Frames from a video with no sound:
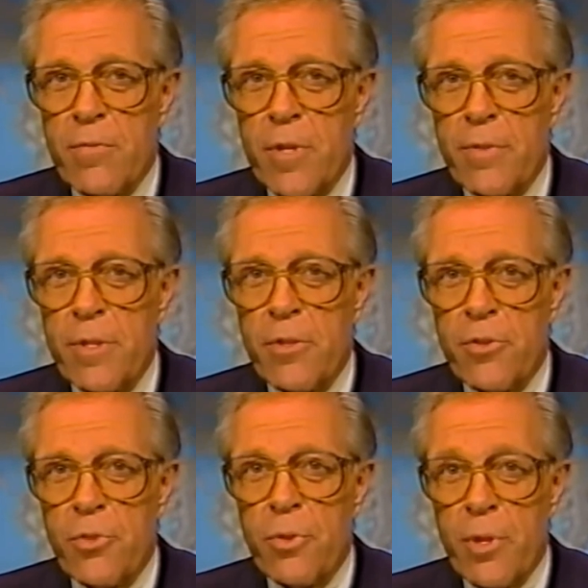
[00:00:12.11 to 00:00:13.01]
have nothing to
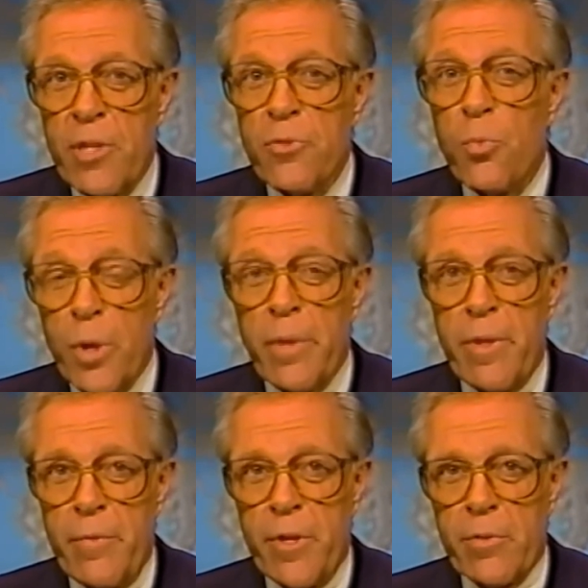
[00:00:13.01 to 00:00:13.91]
do with at least one
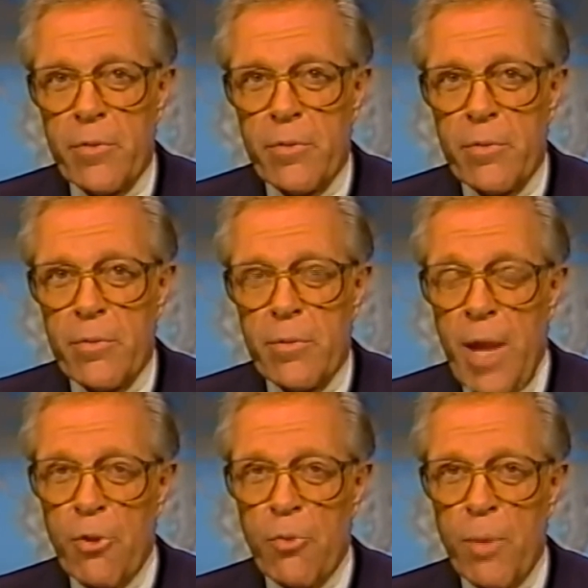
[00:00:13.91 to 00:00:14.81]
of the events.
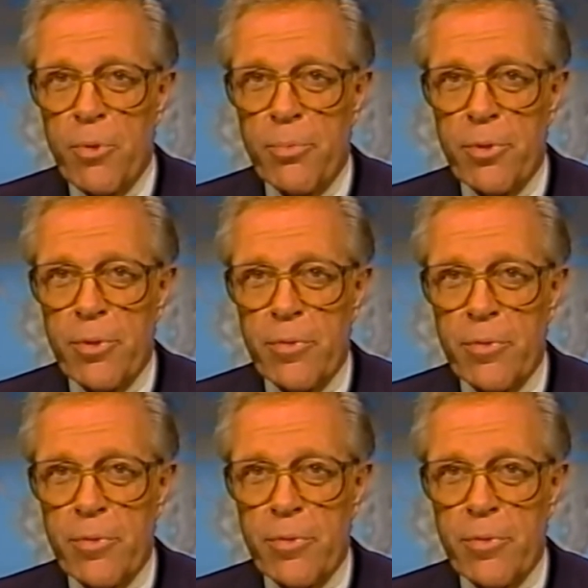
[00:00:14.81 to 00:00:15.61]
Karen Webb reports.